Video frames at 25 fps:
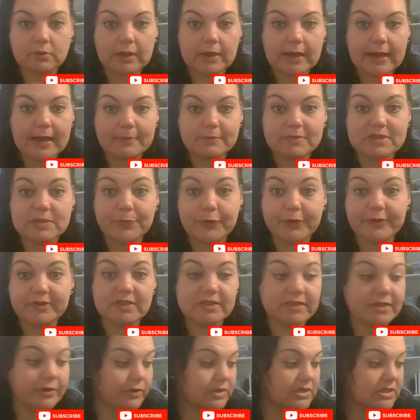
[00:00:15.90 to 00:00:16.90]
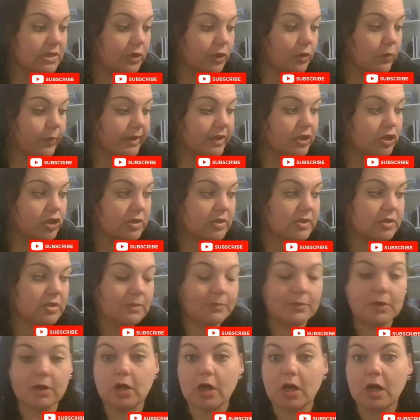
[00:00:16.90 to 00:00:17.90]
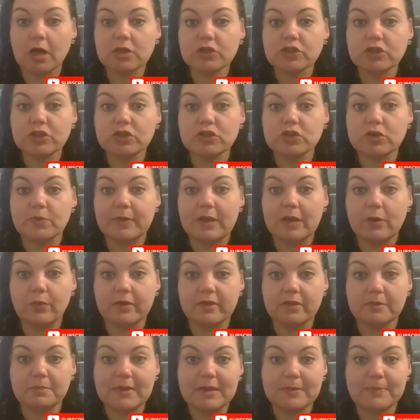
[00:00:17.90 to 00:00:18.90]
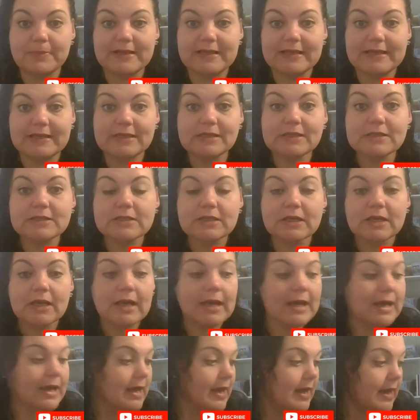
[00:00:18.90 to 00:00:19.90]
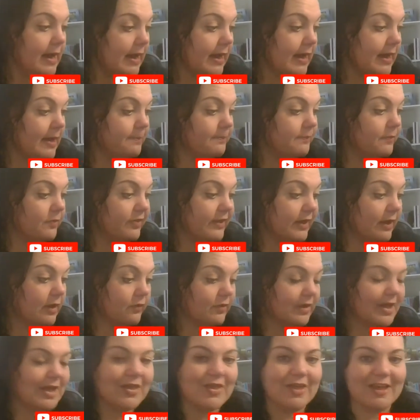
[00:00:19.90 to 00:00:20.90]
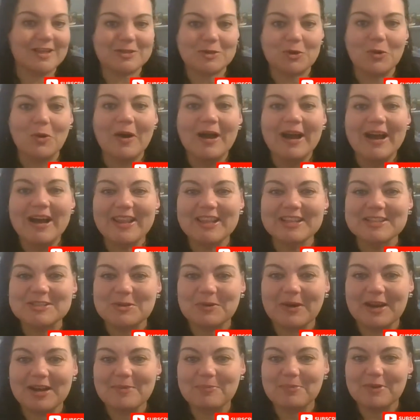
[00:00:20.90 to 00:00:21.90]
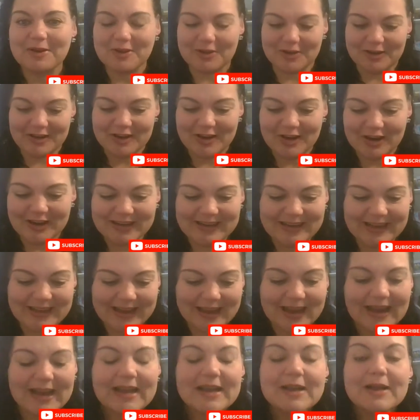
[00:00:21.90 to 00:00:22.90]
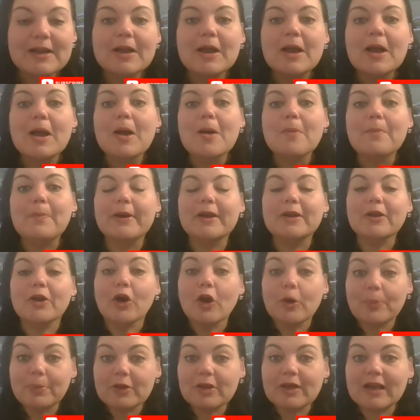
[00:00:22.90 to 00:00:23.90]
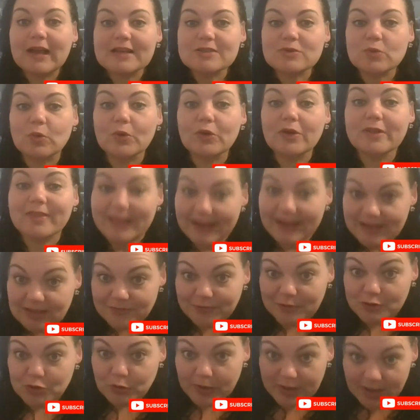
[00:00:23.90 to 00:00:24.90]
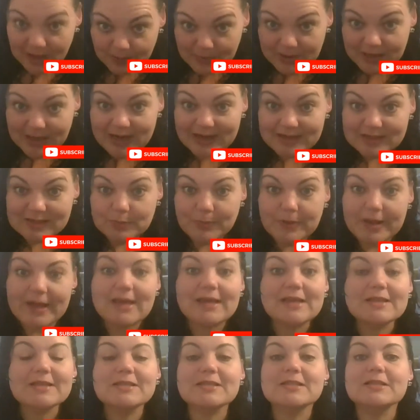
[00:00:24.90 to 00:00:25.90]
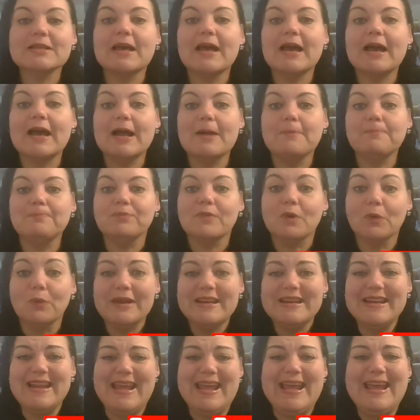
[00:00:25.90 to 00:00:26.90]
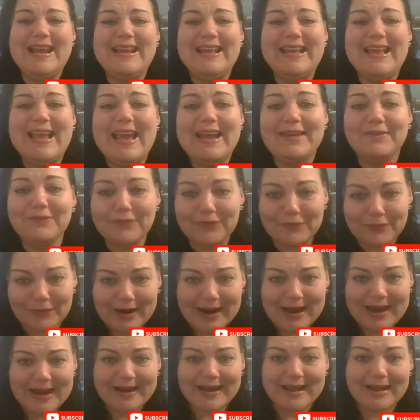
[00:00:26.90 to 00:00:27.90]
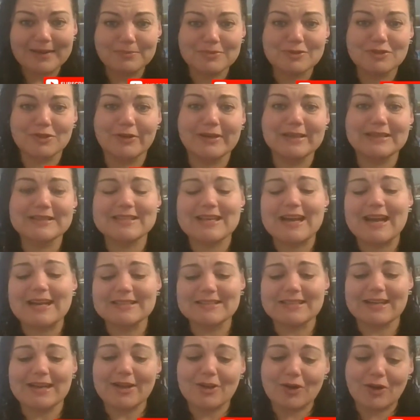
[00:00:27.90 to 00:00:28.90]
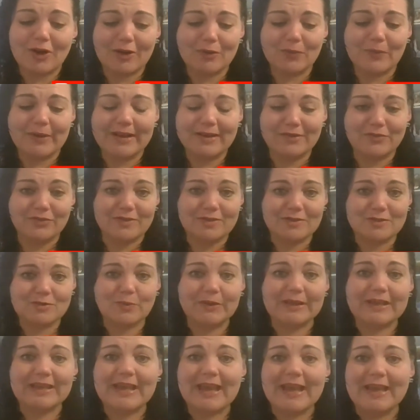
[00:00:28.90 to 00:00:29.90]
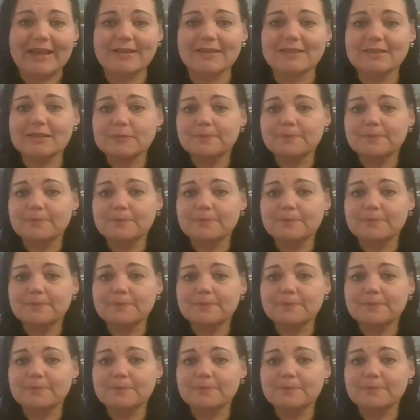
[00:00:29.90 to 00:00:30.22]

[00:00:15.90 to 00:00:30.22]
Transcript: Spirit's seriously loquacious, so I'm going to ask you to bear with me, please. There's quite a bit going on here, but hoping you guys are all good. Thanks for joining me in our space. We're nearly at Friday. I'm so excited. I can't wait for this weekend.